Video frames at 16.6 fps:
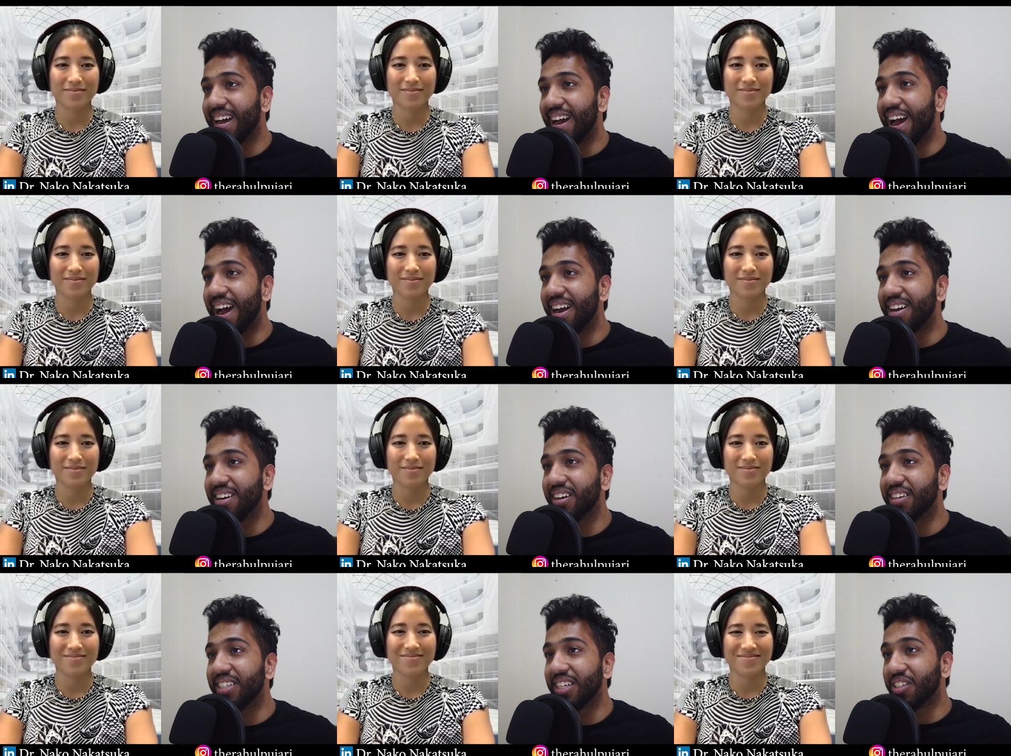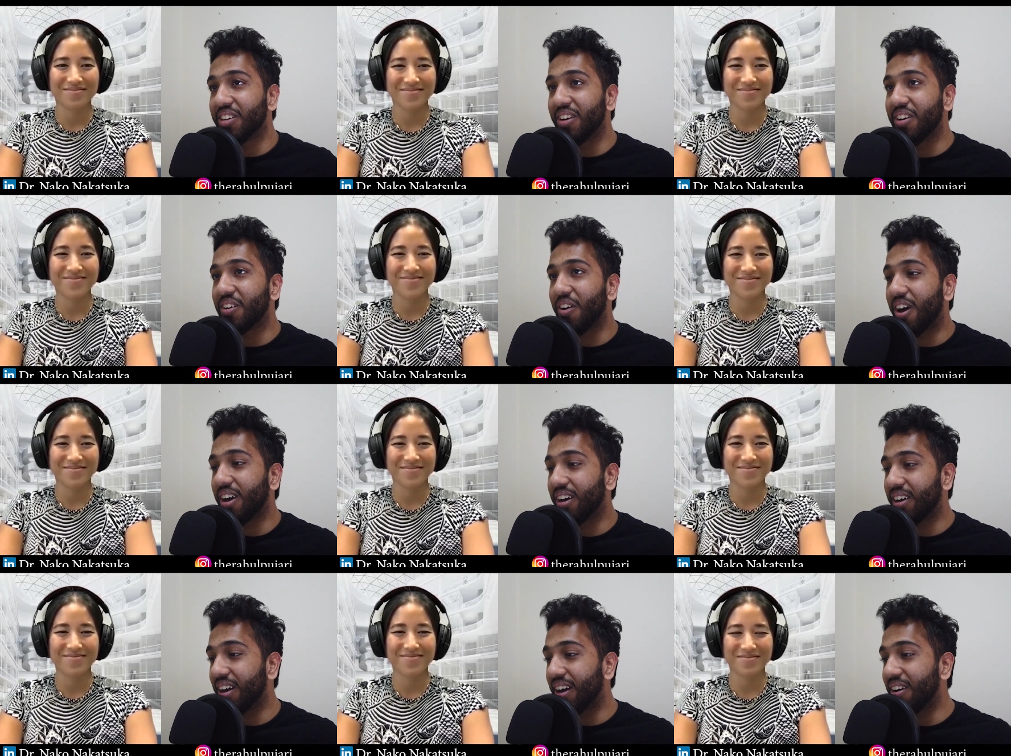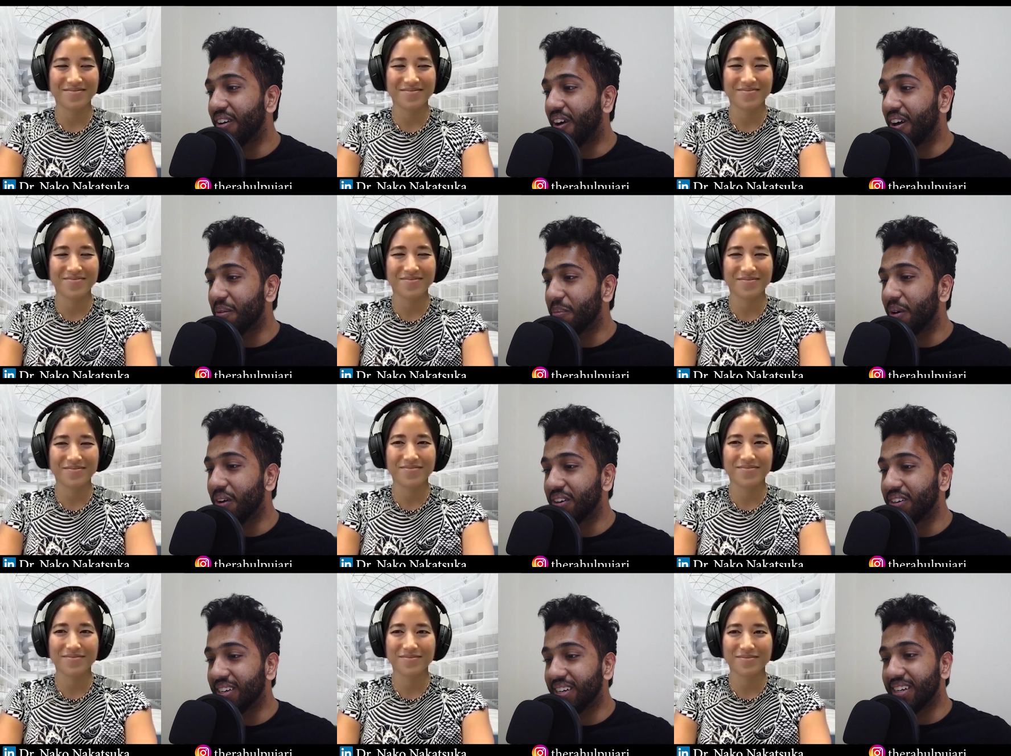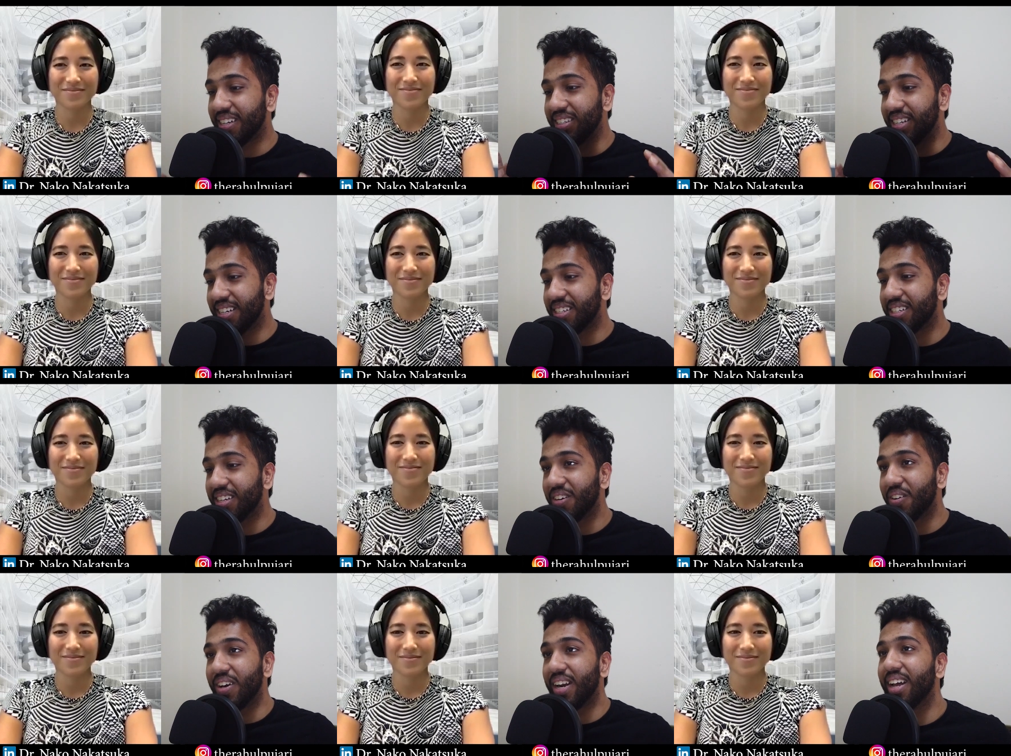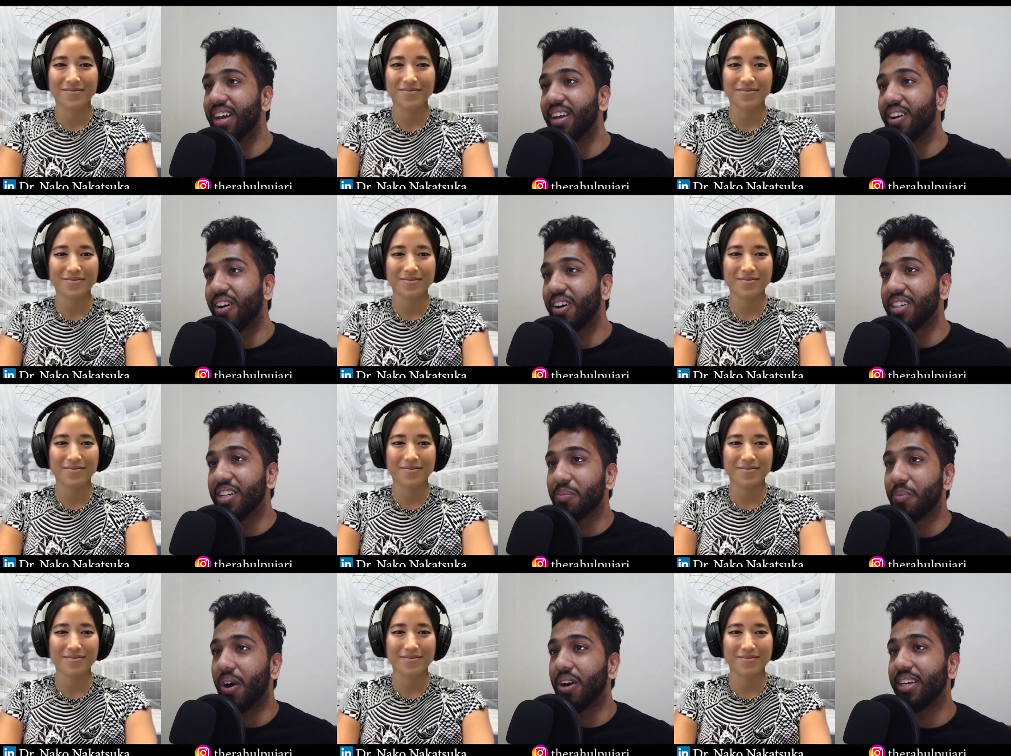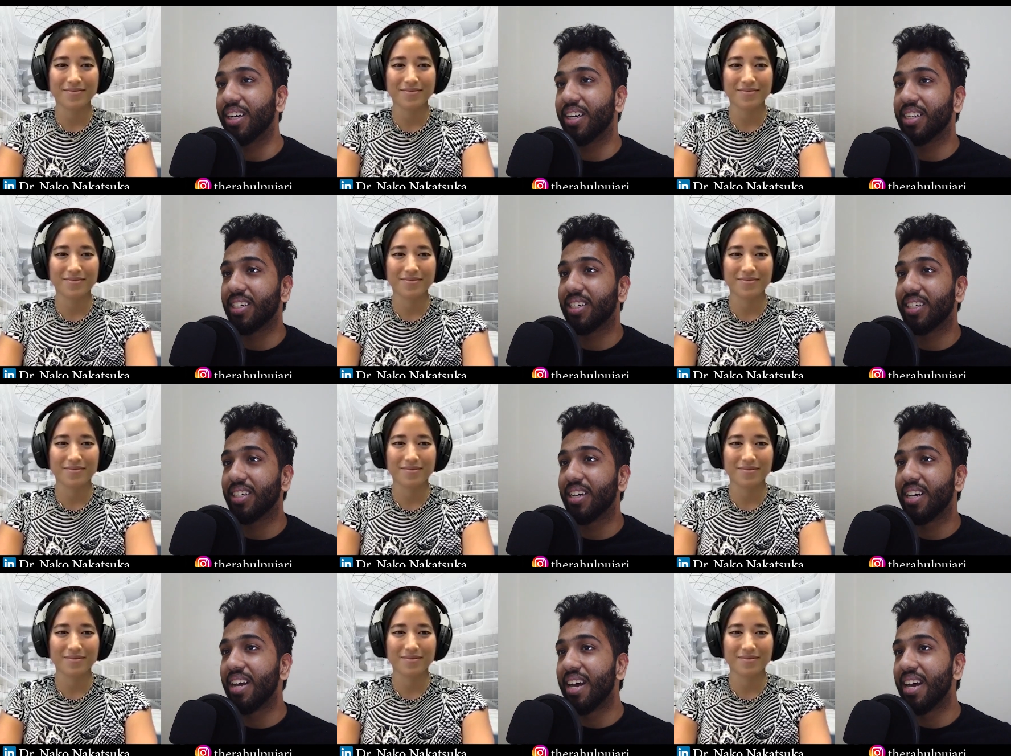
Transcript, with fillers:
Speaker 1: And uh, she's going to talk a lot about this today on this podcast.